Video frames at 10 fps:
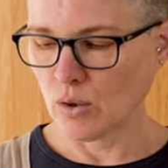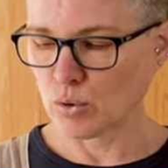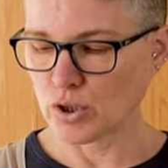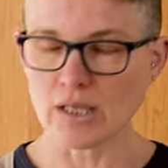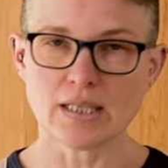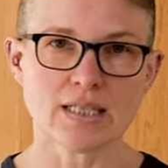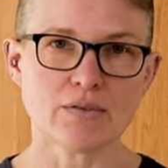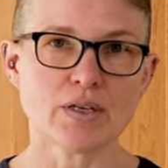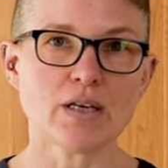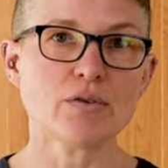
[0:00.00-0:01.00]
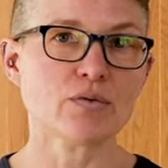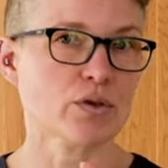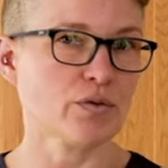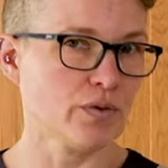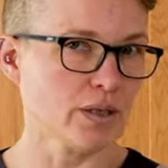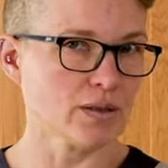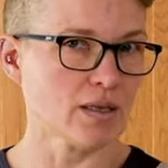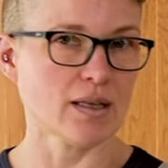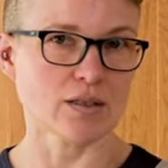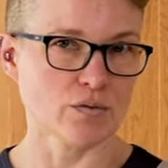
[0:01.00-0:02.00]
Alternatively, if you've got a
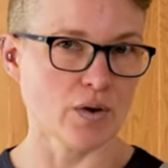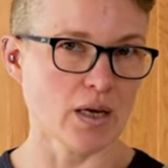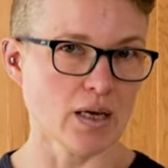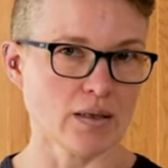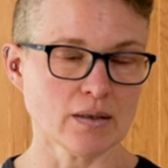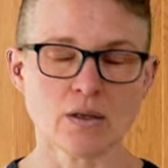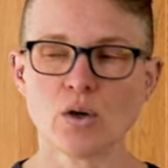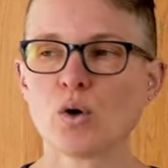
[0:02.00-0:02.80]
filter, that's fine,